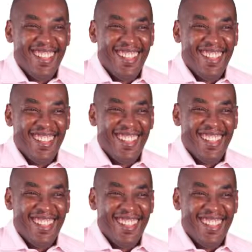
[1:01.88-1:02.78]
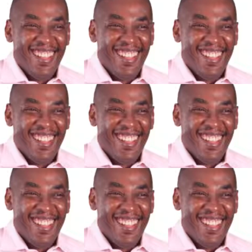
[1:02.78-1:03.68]

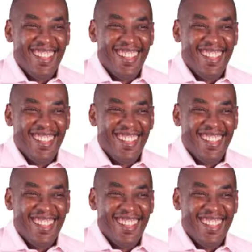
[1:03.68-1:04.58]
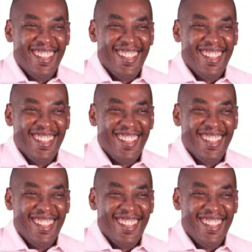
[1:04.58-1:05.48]

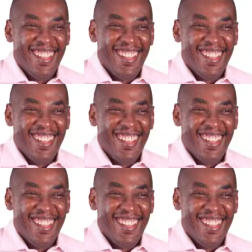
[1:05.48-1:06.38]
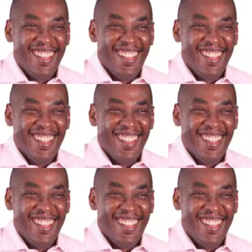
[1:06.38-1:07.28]
The face doesn't move, so there is nothing to read.